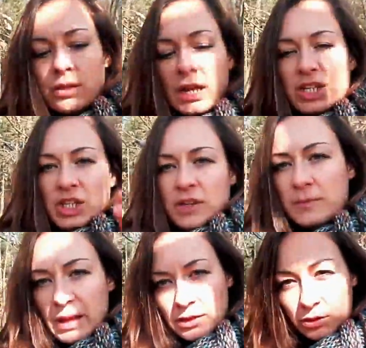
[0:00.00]

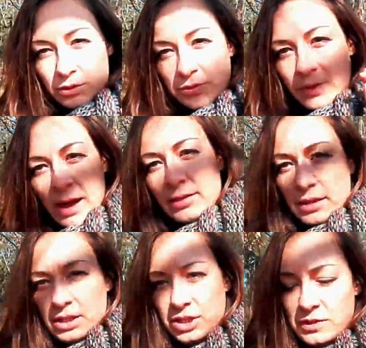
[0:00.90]
achievement, on the final
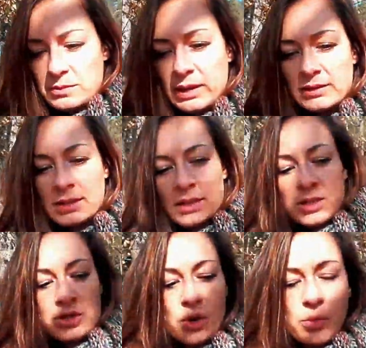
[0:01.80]
achievement.
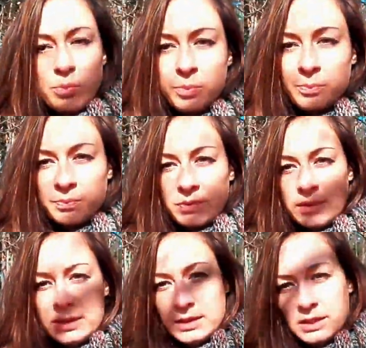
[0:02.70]
So
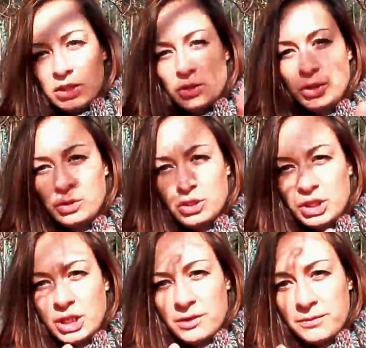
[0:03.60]
you should
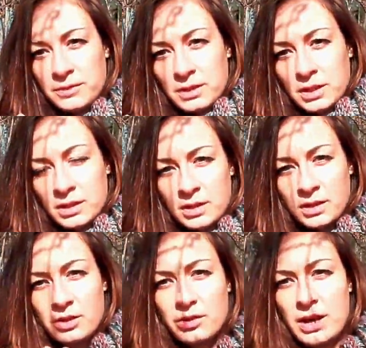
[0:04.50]
shift
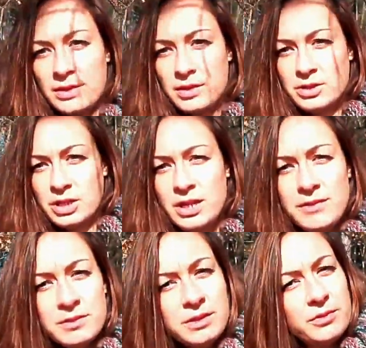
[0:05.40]
your energy,
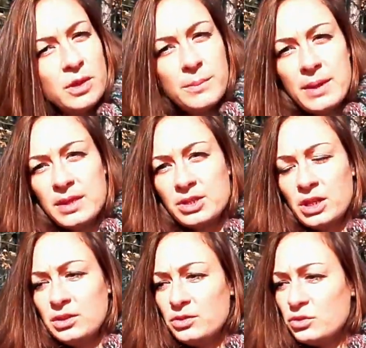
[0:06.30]
even if you are a manager
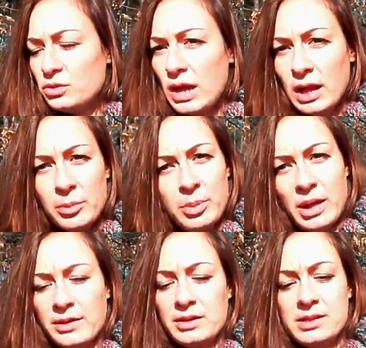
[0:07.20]
and you should help
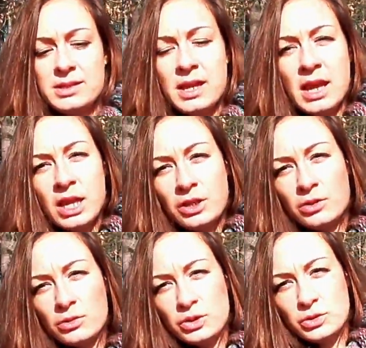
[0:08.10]
others.
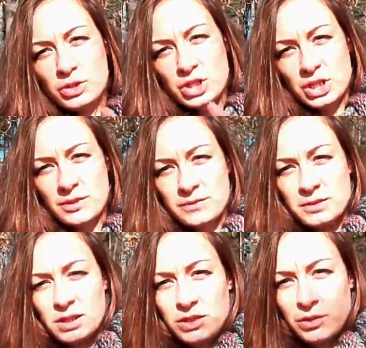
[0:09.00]
You should shift
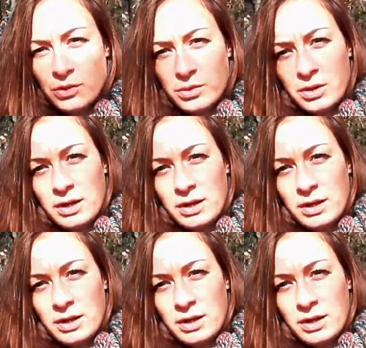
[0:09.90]
your